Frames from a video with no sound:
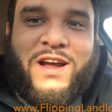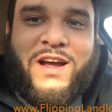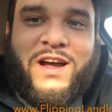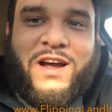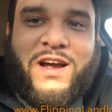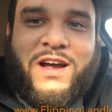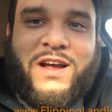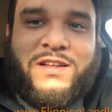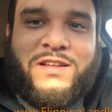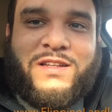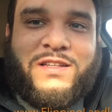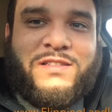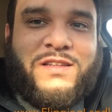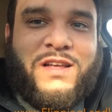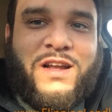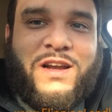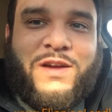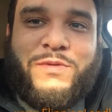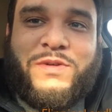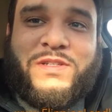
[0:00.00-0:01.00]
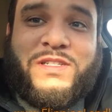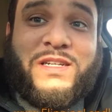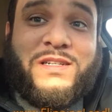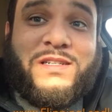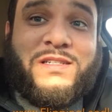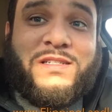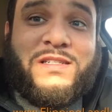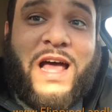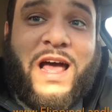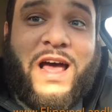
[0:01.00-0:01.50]
Uh, the tenant was
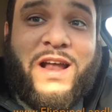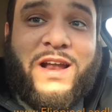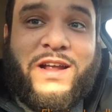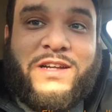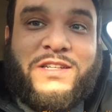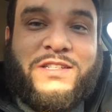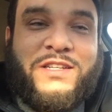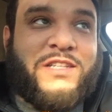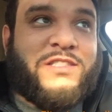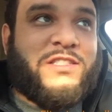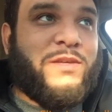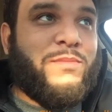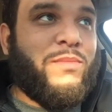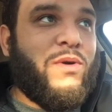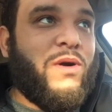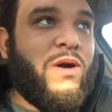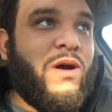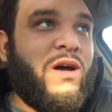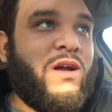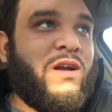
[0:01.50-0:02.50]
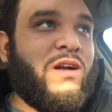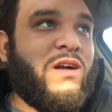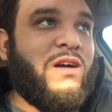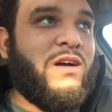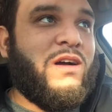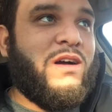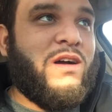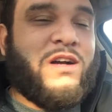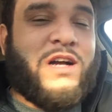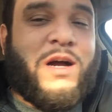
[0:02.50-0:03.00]
ecstatic. She actually brought
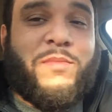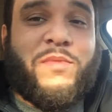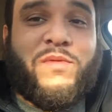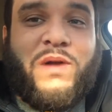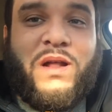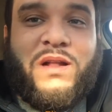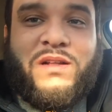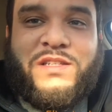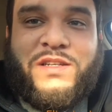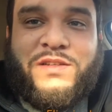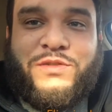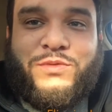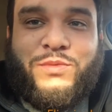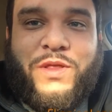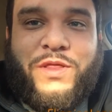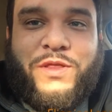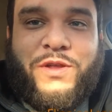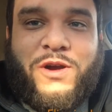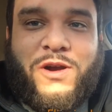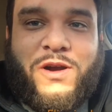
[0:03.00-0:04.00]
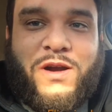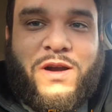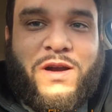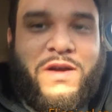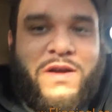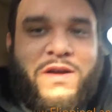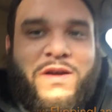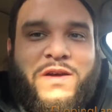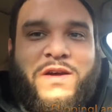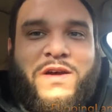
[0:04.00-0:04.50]
uh, a couple relatives with her.
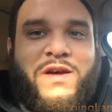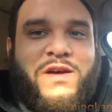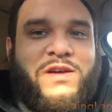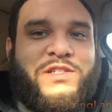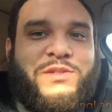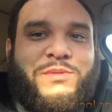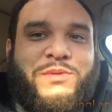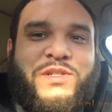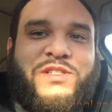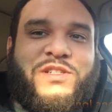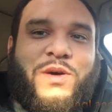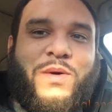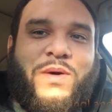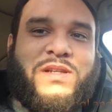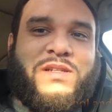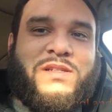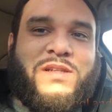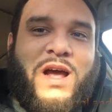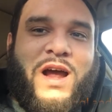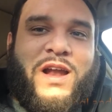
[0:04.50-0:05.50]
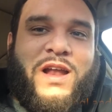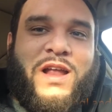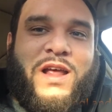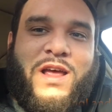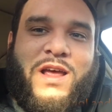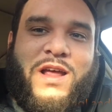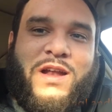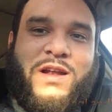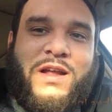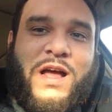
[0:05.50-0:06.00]
She was so
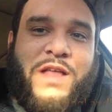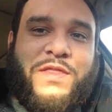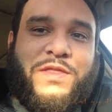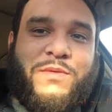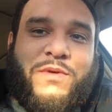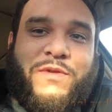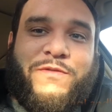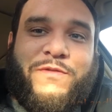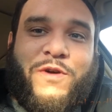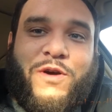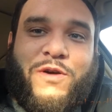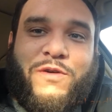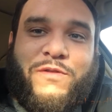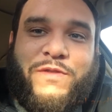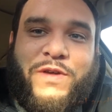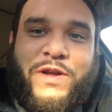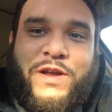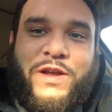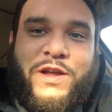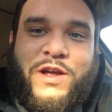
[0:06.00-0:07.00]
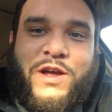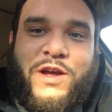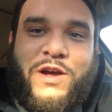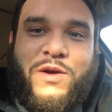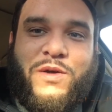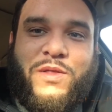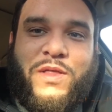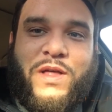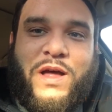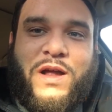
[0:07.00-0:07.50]
excited. Got the referral
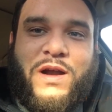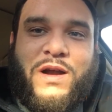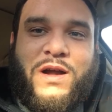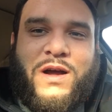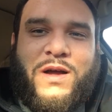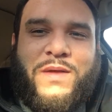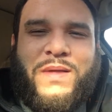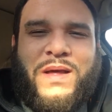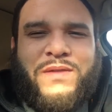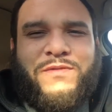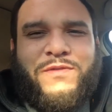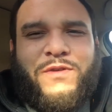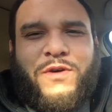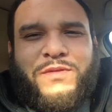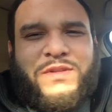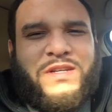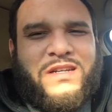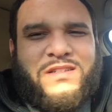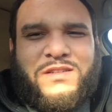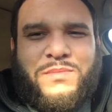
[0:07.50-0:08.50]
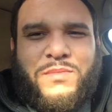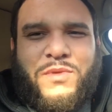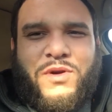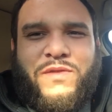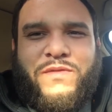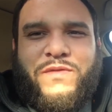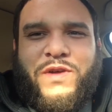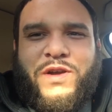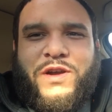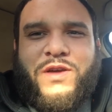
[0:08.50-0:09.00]
video that, uh, not for
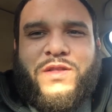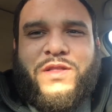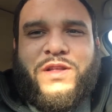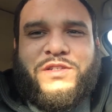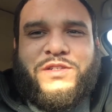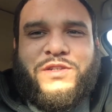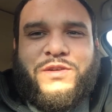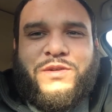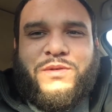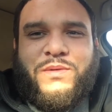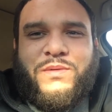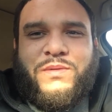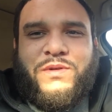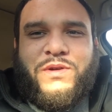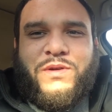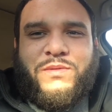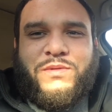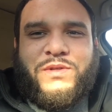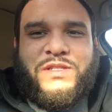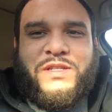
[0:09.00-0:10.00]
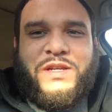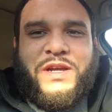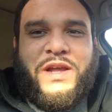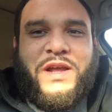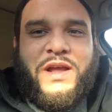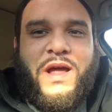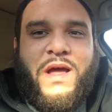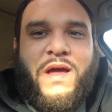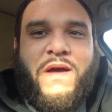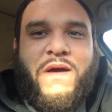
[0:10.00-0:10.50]
testimony video that you, you know, will
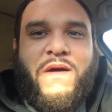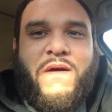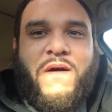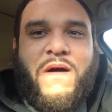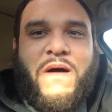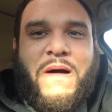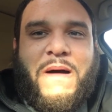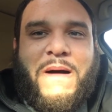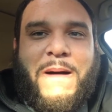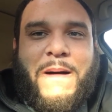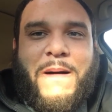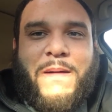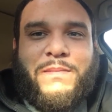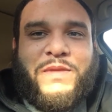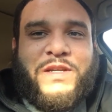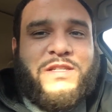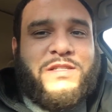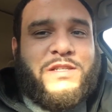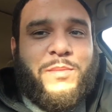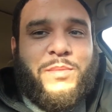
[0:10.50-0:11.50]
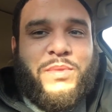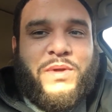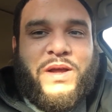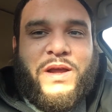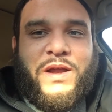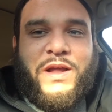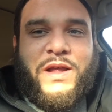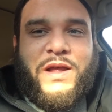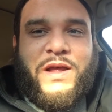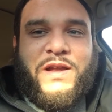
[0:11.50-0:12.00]
see. Um, lease
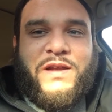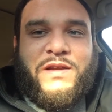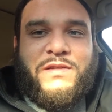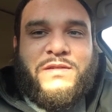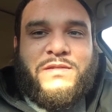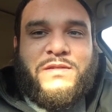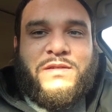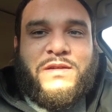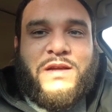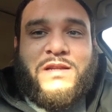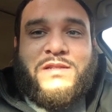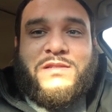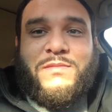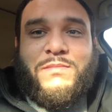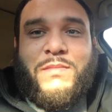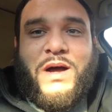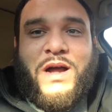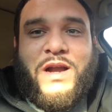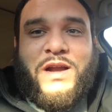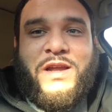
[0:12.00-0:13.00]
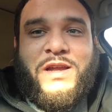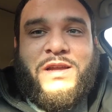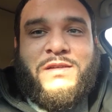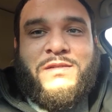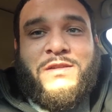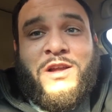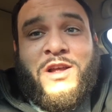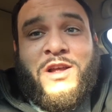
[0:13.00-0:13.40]
completed. Got some money.